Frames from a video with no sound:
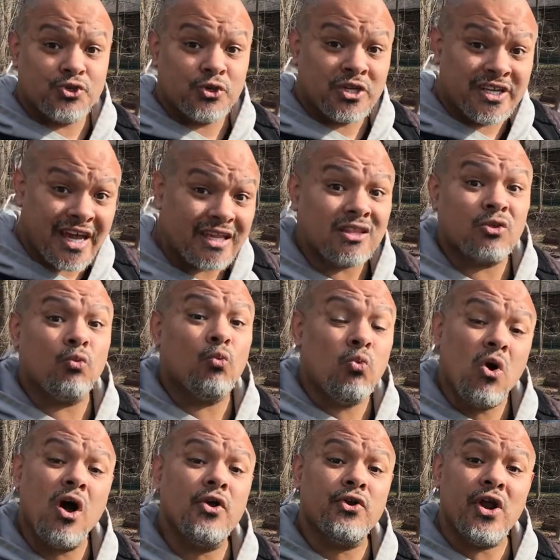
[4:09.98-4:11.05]
get the
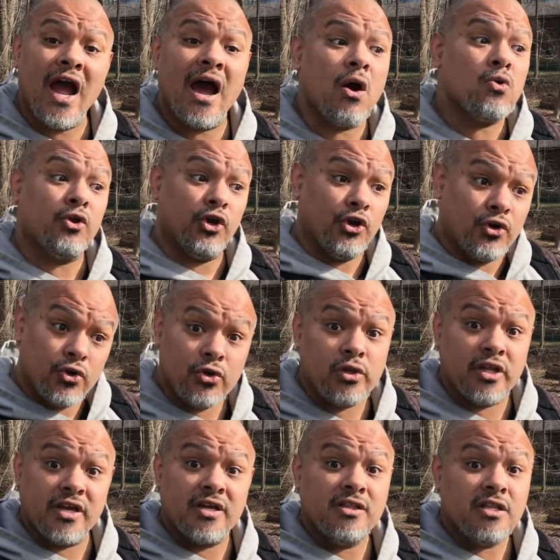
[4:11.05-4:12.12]
water out early
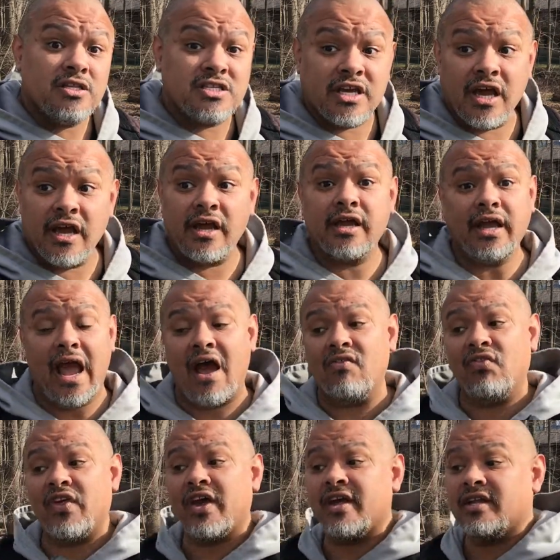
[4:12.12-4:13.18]
in the day and
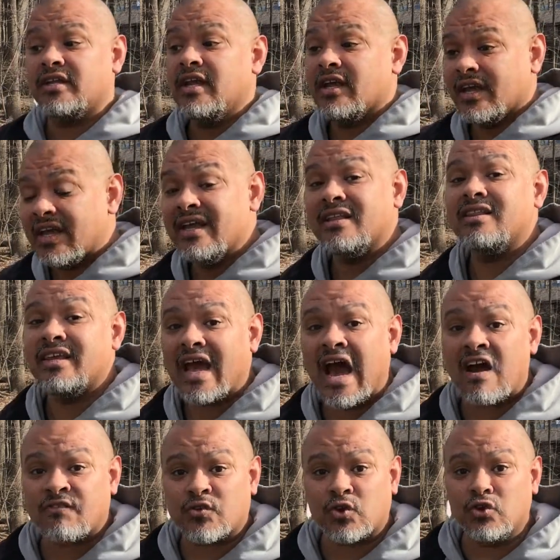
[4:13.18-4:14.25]
then in the
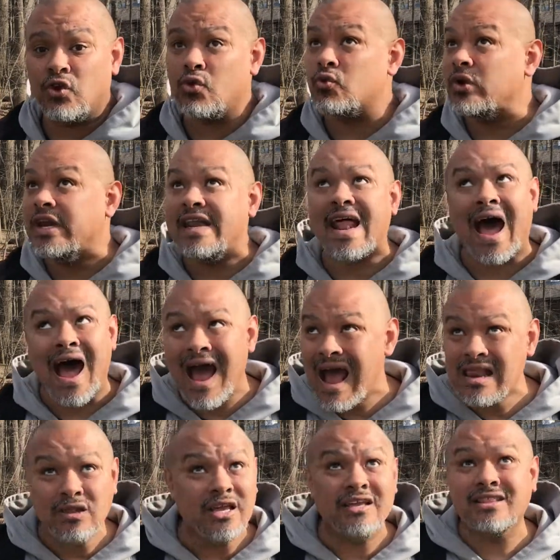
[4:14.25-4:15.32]
afternoon, not
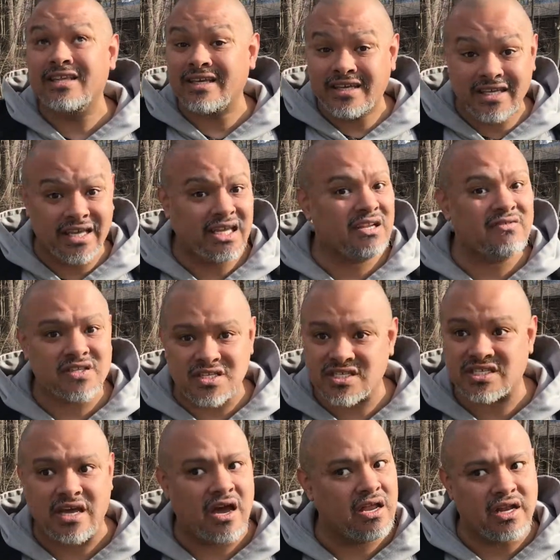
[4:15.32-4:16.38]
in the heat of the
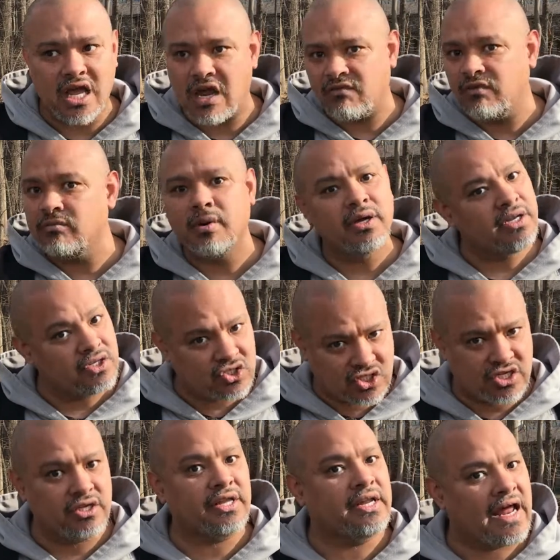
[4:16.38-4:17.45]
sun. Everybody's
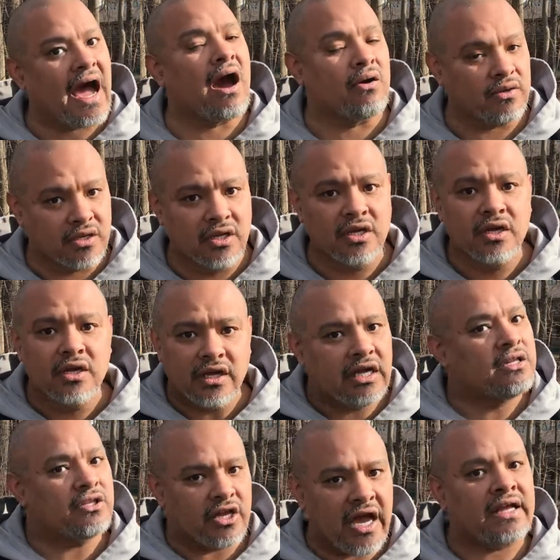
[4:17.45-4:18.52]
chilling out.
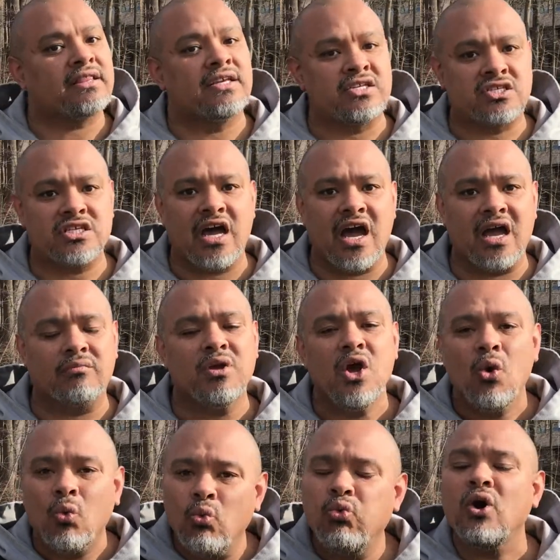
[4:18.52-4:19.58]
And at this time,
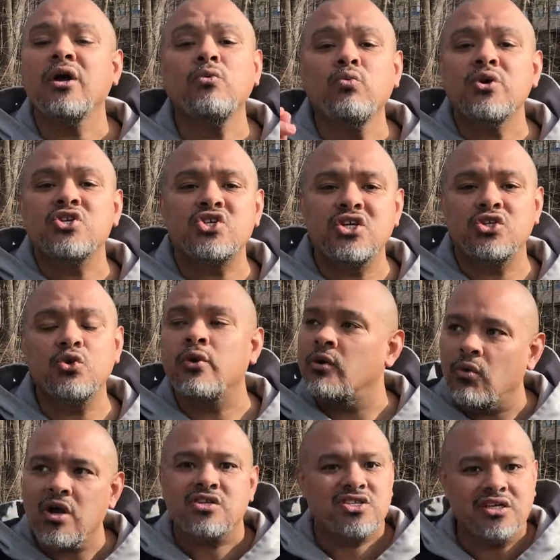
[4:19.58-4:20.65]
what was she doing?
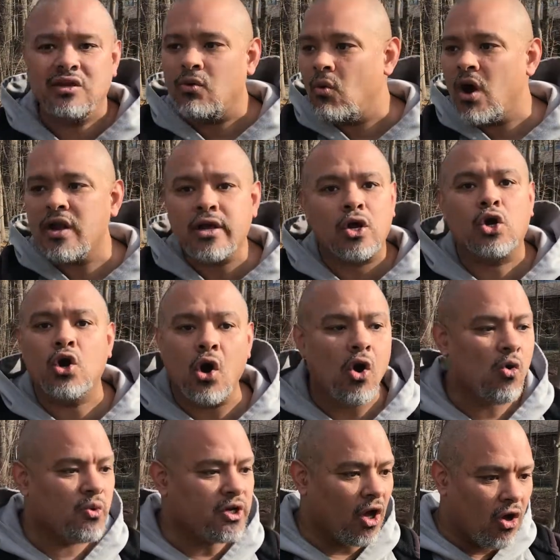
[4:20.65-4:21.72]
Well, she didn't want to go
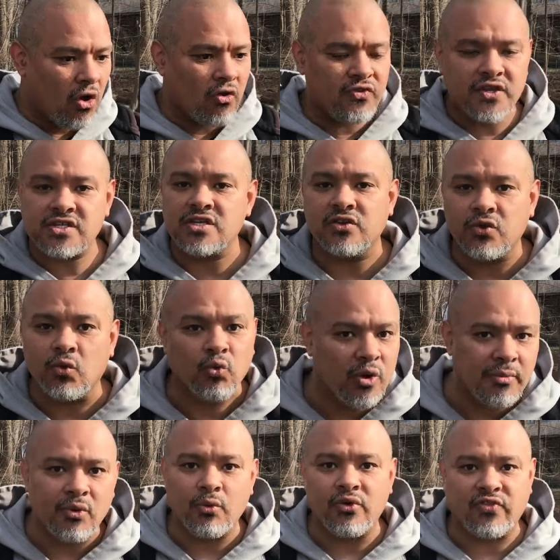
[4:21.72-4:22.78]
when all these other
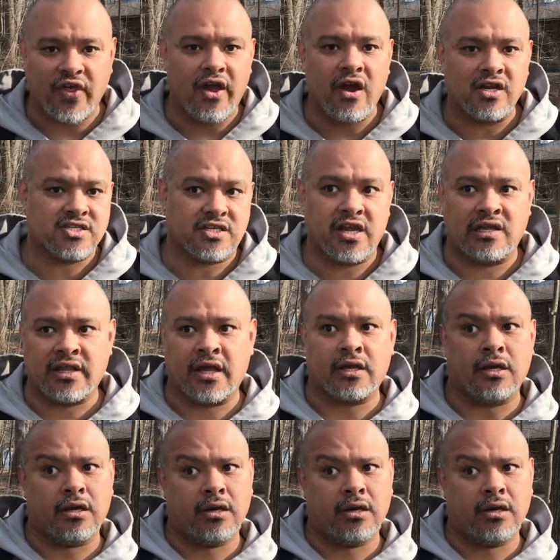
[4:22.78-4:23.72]
women were there saying like,